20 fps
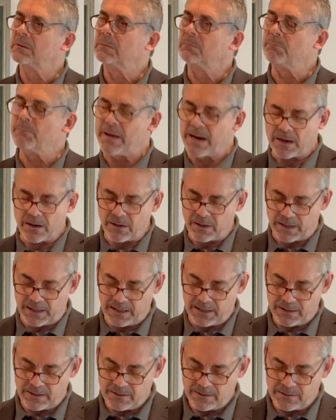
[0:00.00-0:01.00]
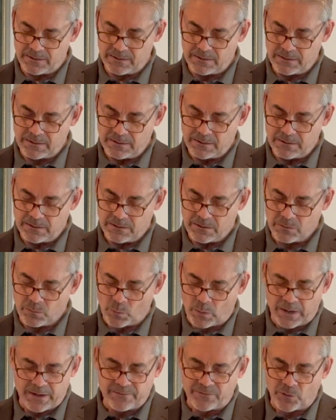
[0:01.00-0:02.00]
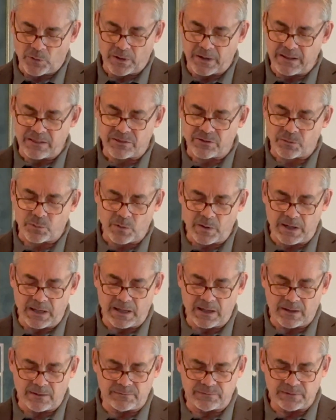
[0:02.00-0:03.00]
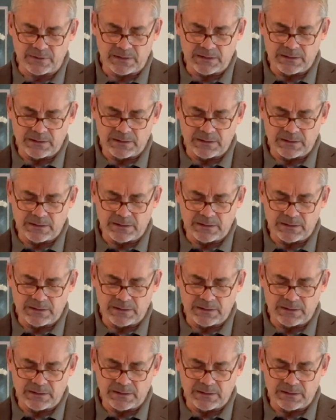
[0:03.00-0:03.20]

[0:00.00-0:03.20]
Mary, one of only 3 of